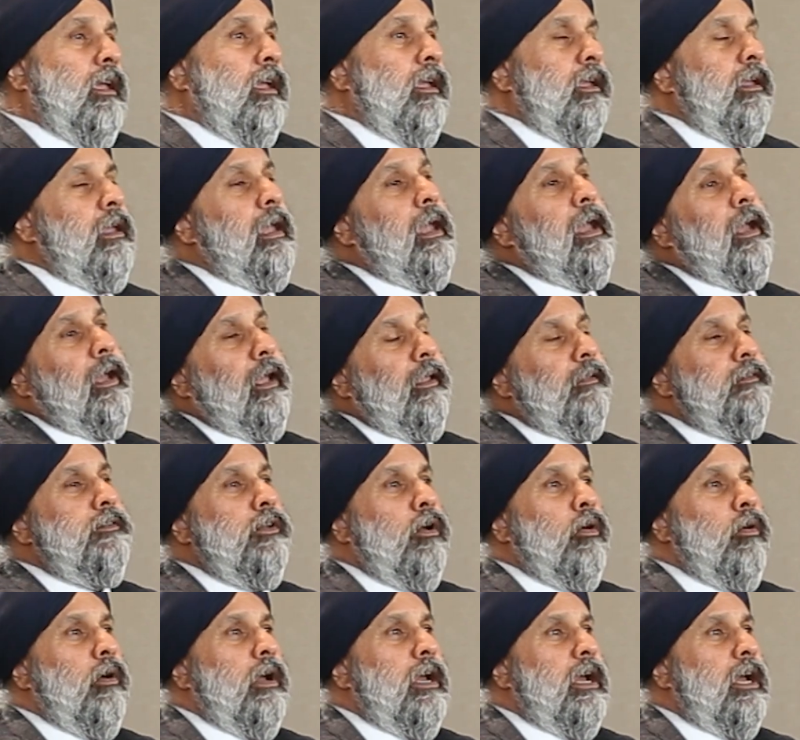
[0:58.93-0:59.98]
Yeah.
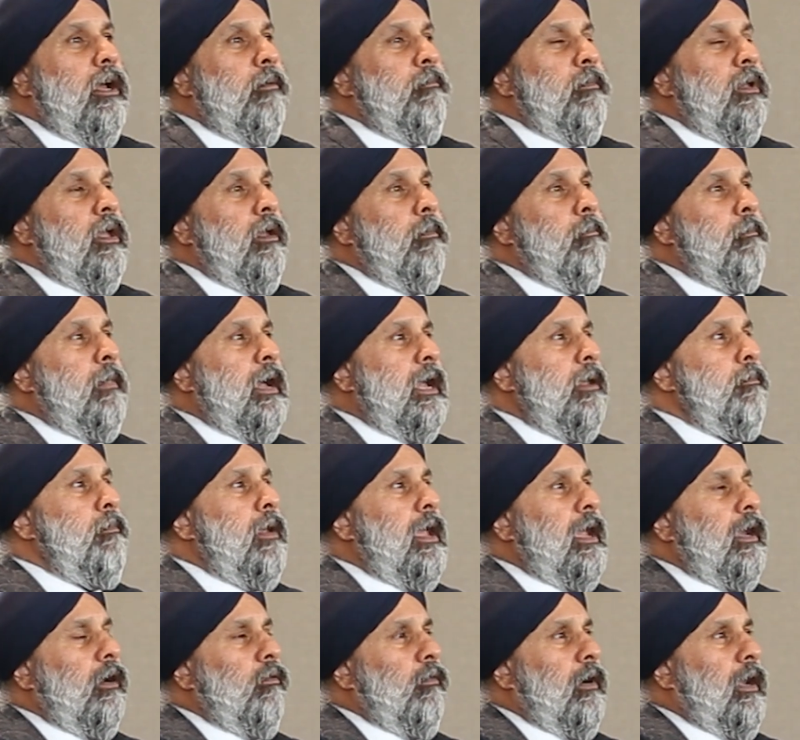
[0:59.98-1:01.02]
So my
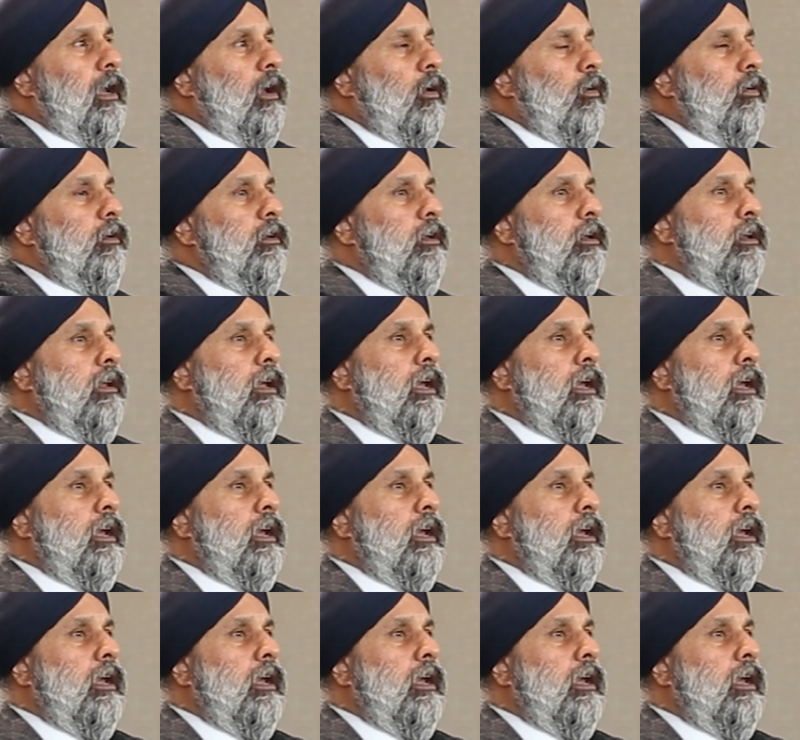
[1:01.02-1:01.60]
background